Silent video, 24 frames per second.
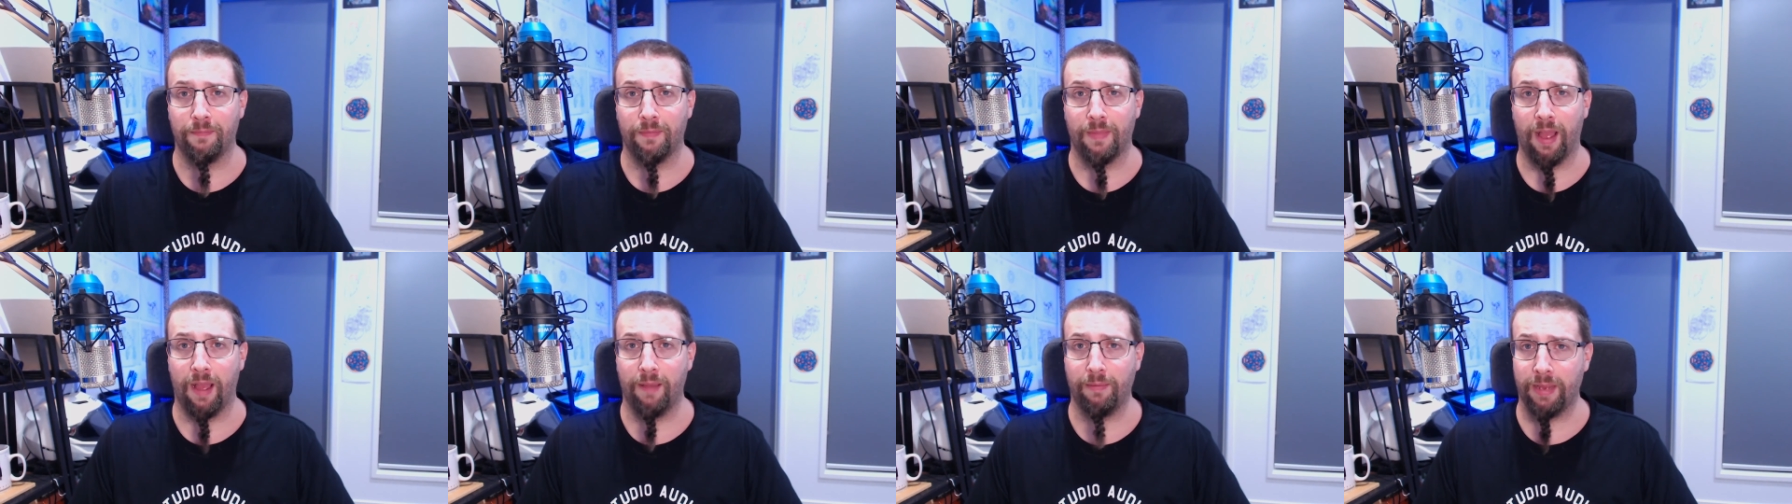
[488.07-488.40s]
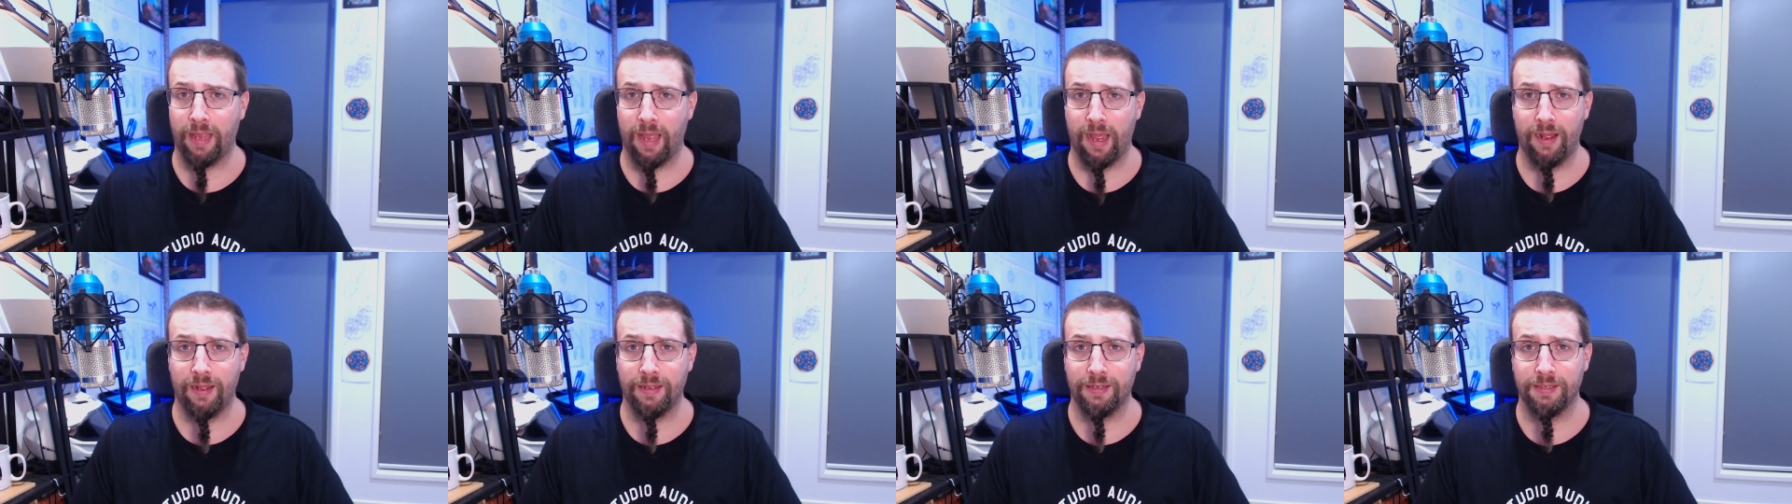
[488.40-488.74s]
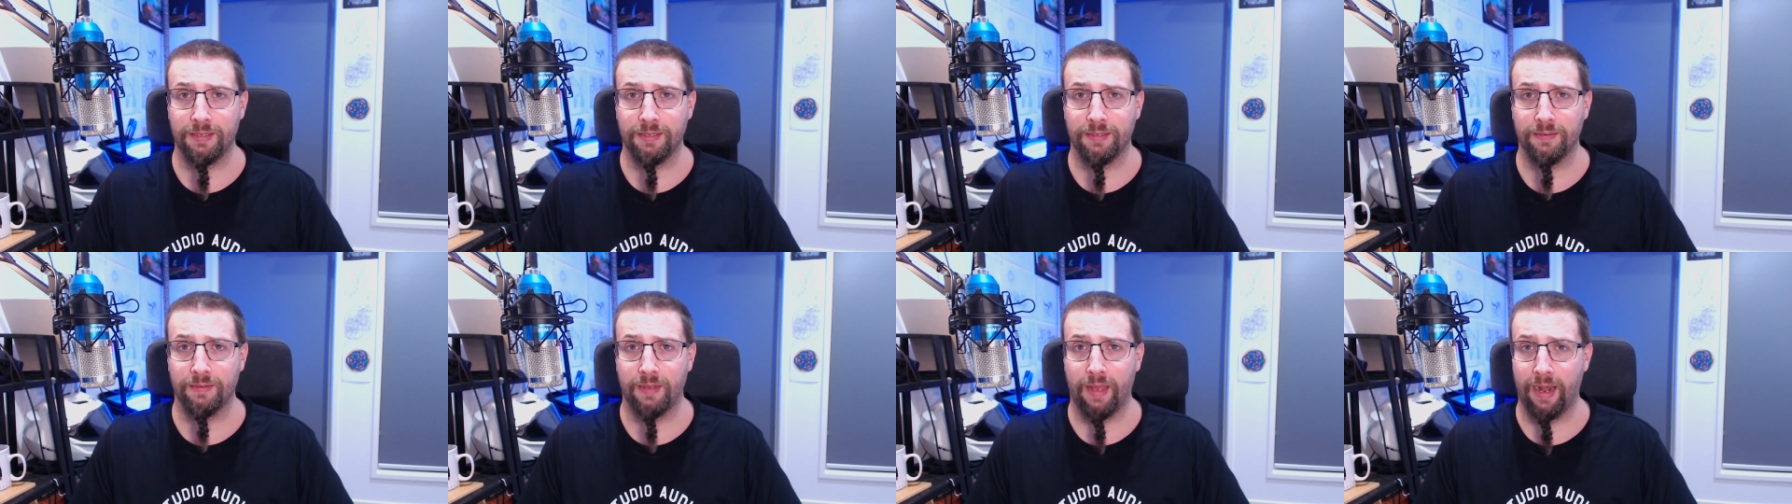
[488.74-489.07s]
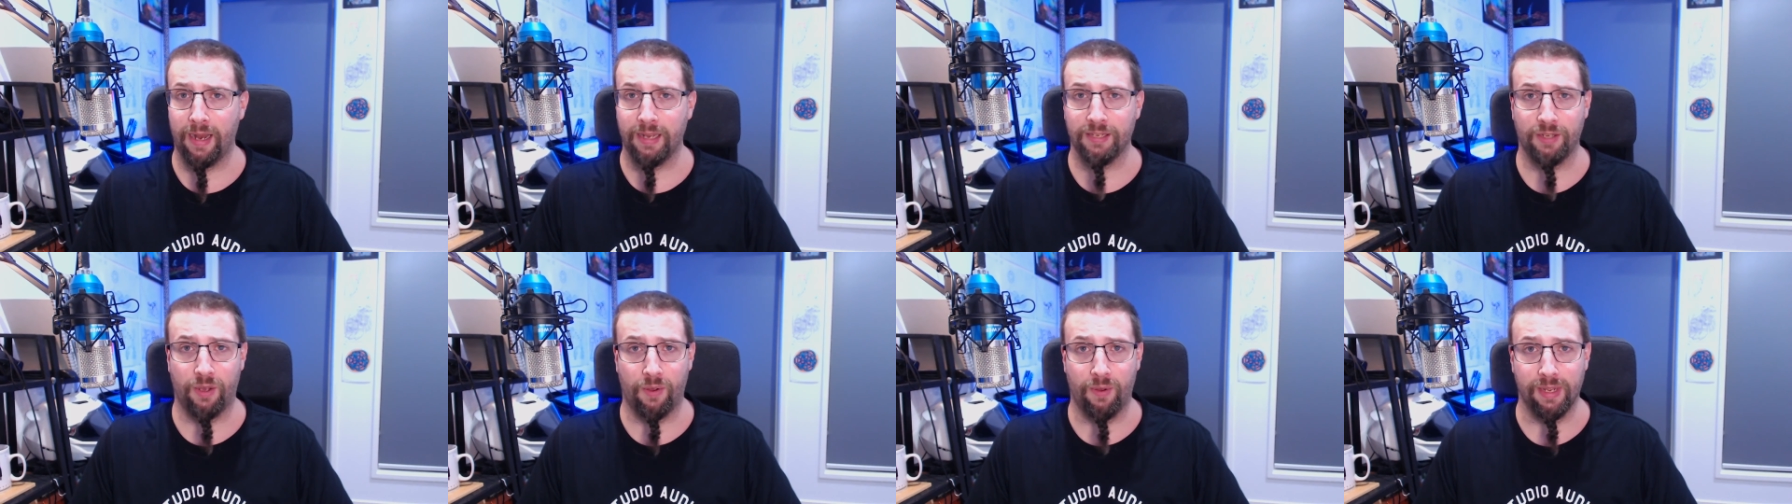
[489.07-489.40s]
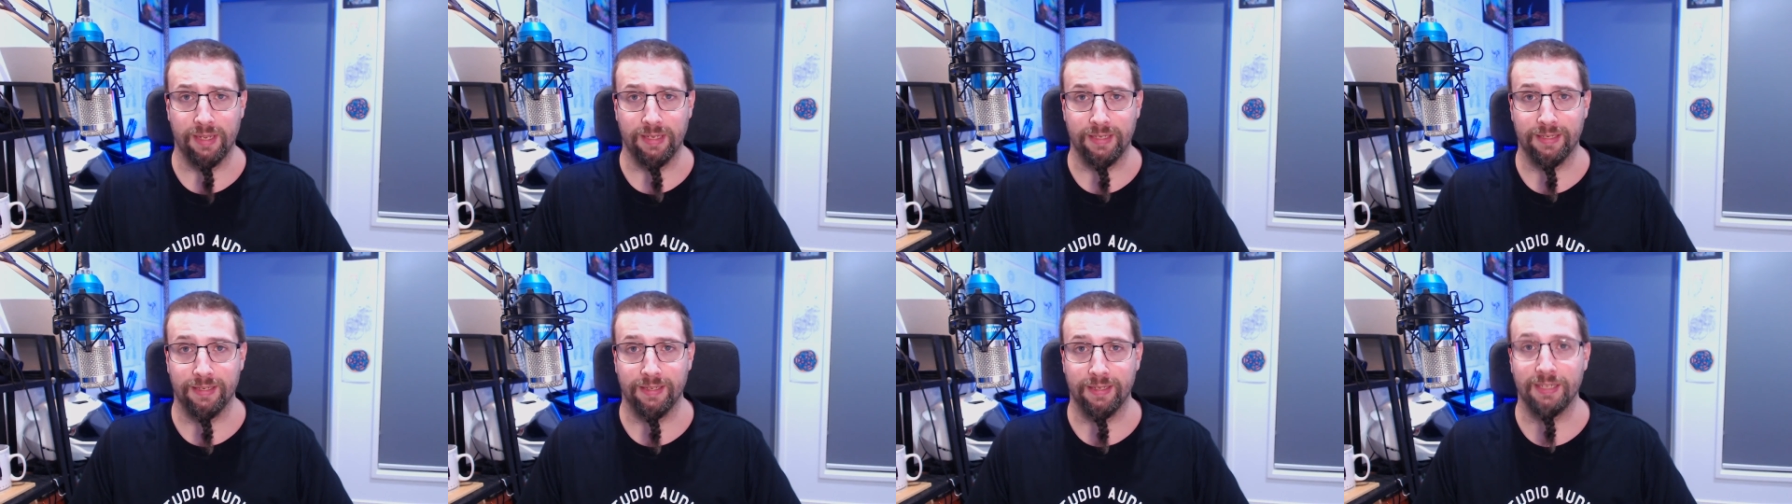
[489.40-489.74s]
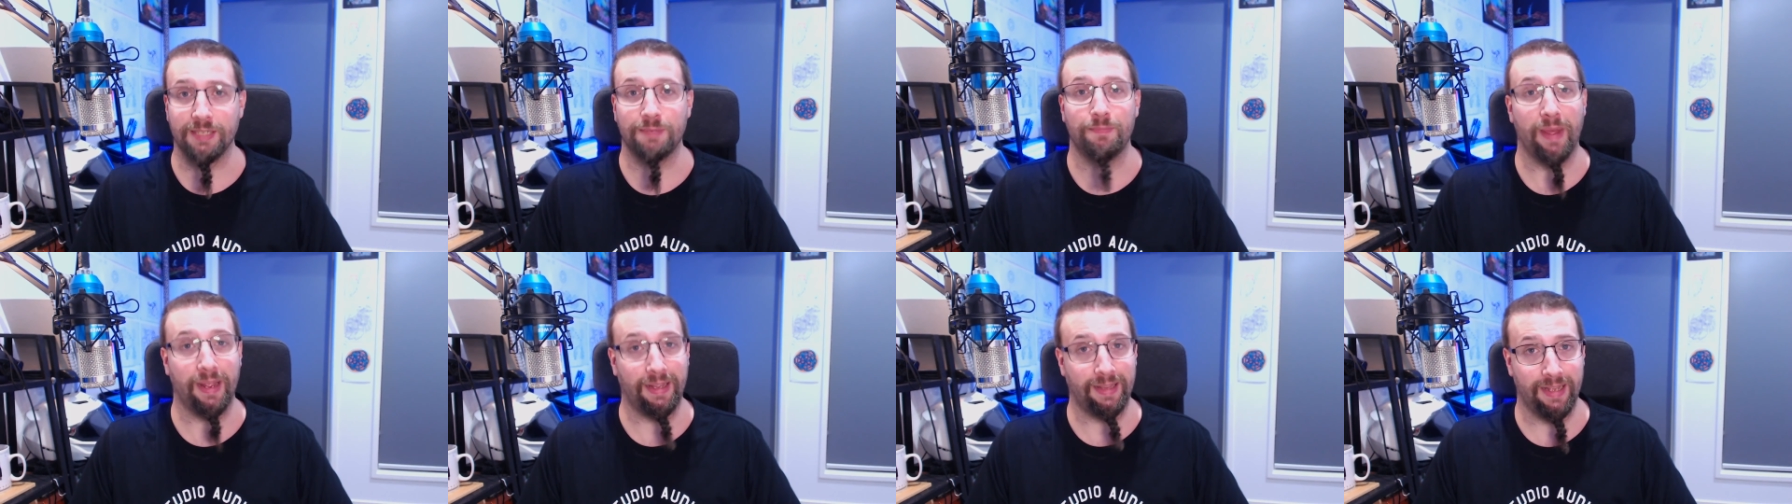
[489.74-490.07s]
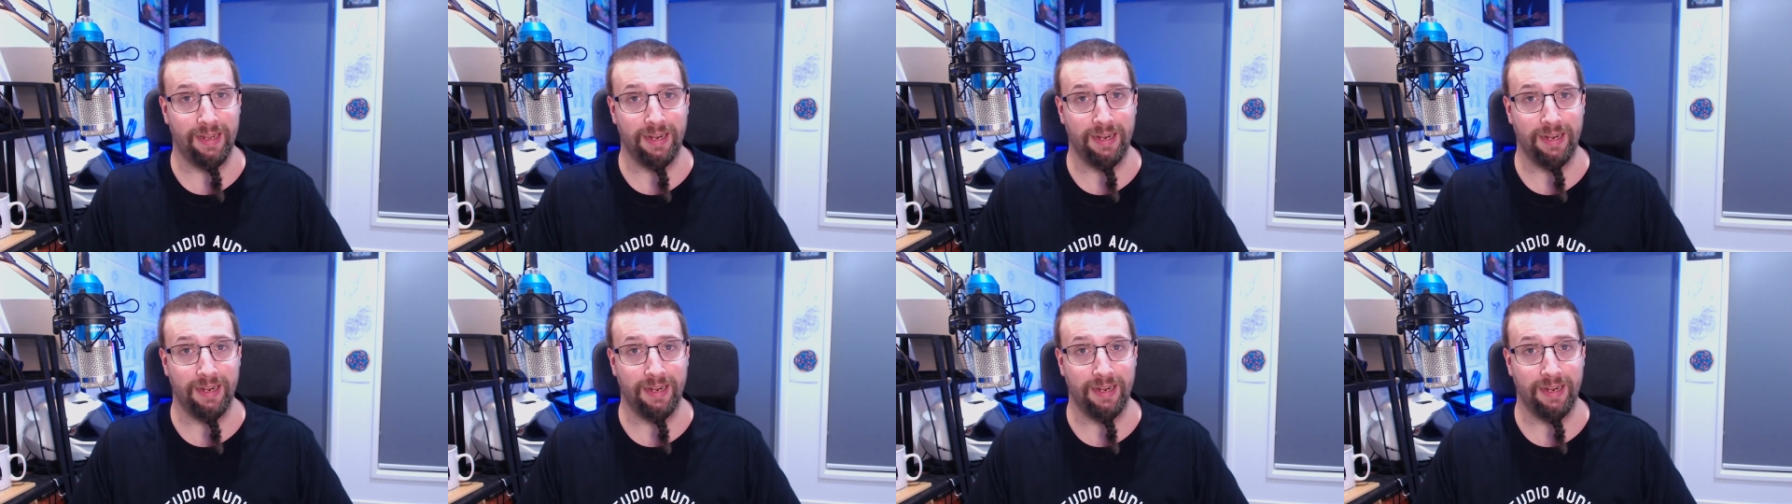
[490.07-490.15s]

I'm in Chaos, and as always, expect the